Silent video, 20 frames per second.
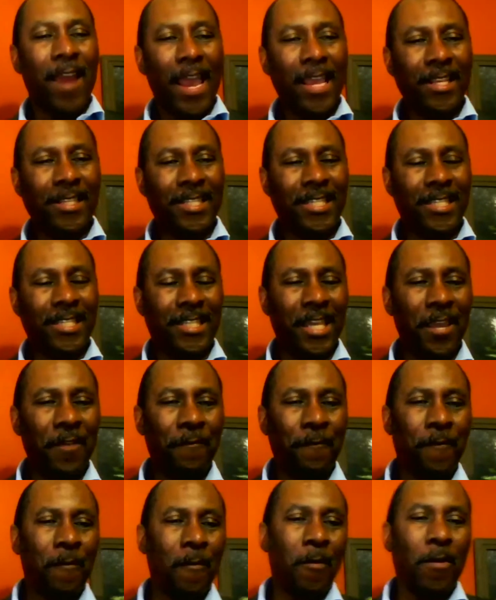All right,
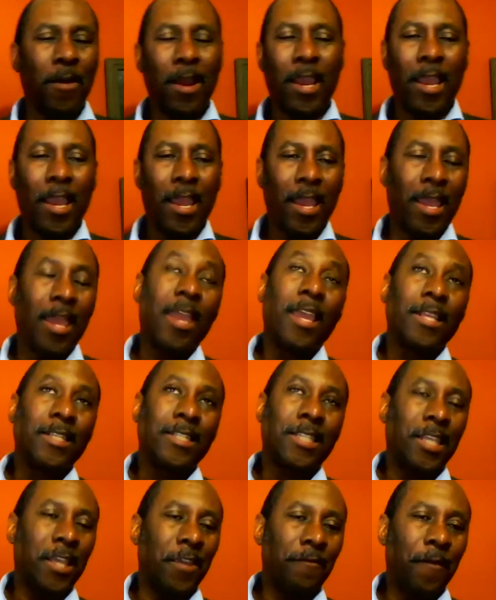C for
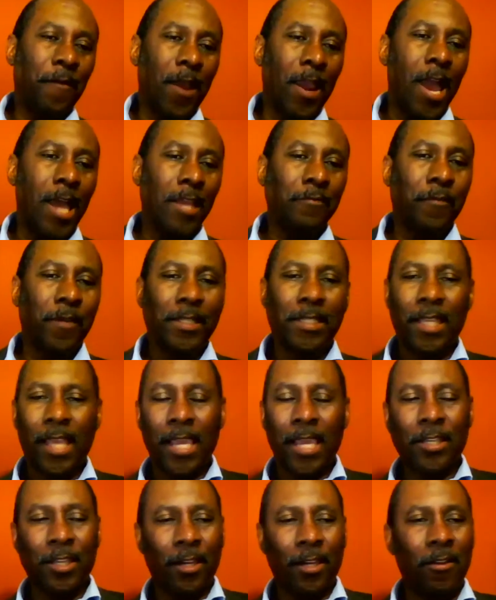
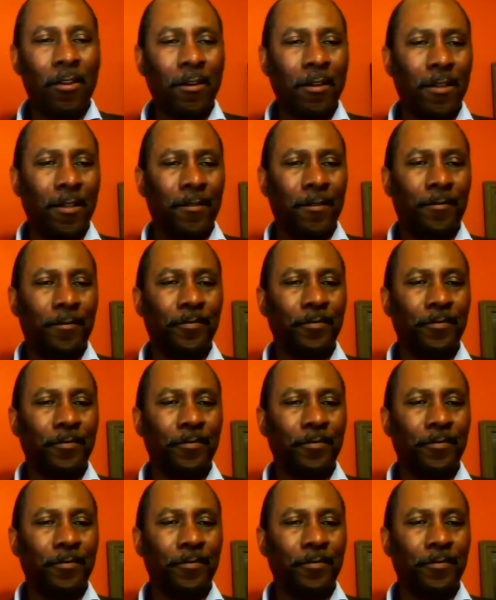conversational,